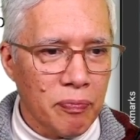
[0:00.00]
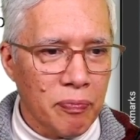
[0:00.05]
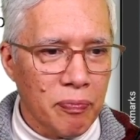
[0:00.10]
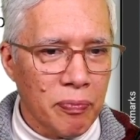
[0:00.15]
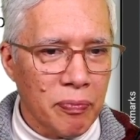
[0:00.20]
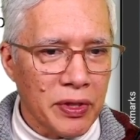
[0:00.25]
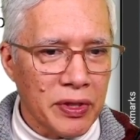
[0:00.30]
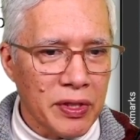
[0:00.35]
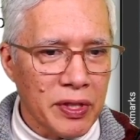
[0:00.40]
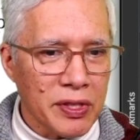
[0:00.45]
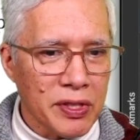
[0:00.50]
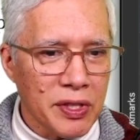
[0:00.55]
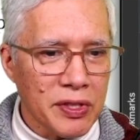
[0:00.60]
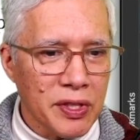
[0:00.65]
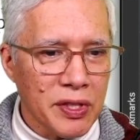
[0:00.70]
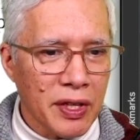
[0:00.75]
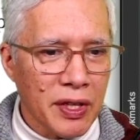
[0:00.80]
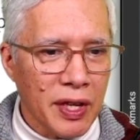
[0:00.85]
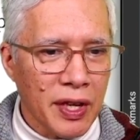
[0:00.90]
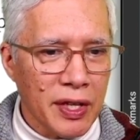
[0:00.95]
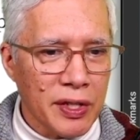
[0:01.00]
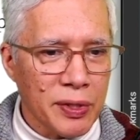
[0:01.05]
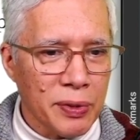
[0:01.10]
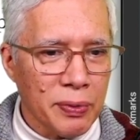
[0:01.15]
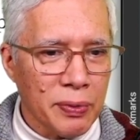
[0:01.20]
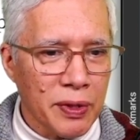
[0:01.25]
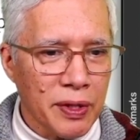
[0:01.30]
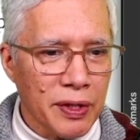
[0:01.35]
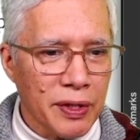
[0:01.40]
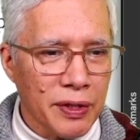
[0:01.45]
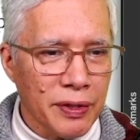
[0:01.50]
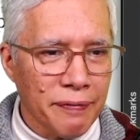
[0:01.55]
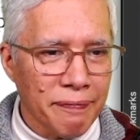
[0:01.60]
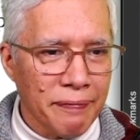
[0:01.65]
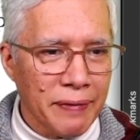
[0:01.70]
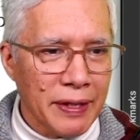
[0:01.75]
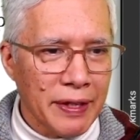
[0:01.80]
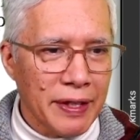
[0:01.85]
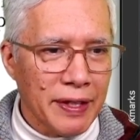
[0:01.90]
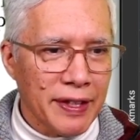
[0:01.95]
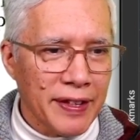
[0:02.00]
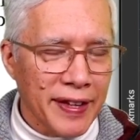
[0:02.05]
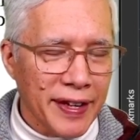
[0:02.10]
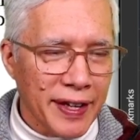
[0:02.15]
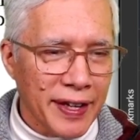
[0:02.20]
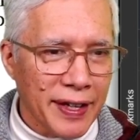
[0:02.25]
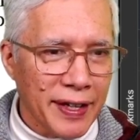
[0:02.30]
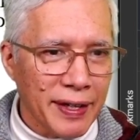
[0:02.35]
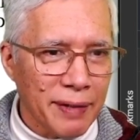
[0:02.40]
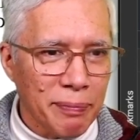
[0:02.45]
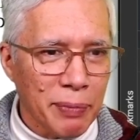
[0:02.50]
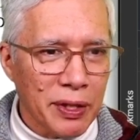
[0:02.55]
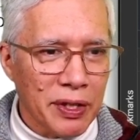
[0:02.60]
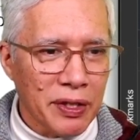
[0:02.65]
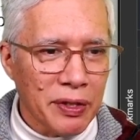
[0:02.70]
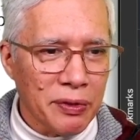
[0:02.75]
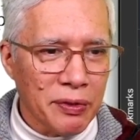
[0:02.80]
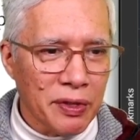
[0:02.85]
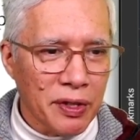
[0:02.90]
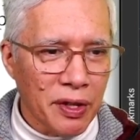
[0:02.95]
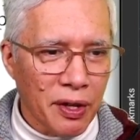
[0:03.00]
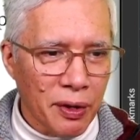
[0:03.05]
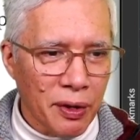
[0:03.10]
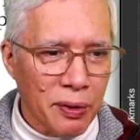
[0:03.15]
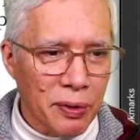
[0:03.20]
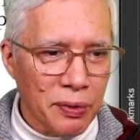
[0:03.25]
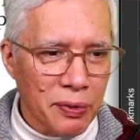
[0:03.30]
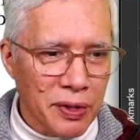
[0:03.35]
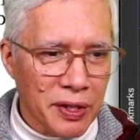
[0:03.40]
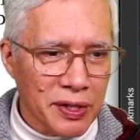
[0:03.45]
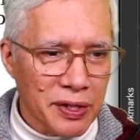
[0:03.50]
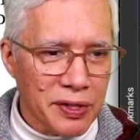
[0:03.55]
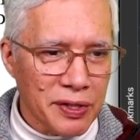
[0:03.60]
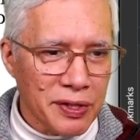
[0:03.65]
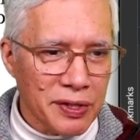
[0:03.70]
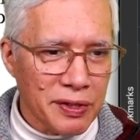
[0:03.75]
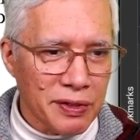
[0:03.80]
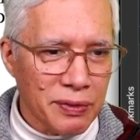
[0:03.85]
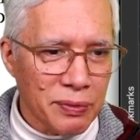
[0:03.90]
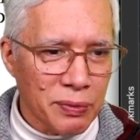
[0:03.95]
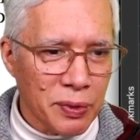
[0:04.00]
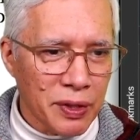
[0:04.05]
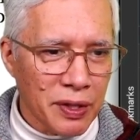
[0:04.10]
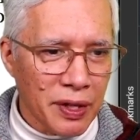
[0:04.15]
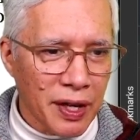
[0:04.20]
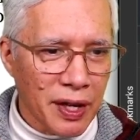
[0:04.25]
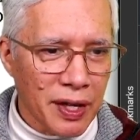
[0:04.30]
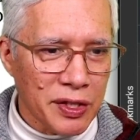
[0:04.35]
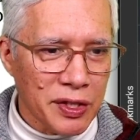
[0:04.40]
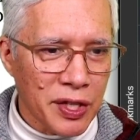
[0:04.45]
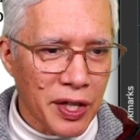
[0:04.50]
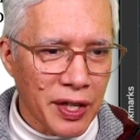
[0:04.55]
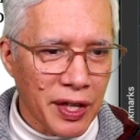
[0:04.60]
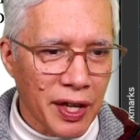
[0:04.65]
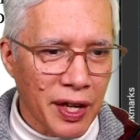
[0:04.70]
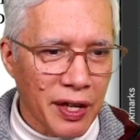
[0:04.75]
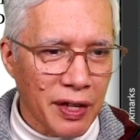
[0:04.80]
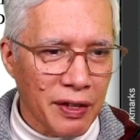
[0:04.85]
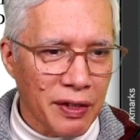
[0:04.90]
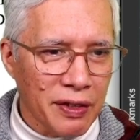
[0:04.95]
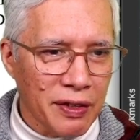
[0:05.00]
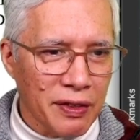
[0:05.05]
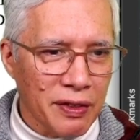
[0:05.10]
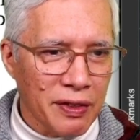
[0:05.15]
but this is a case where, yeah, but we're not checking,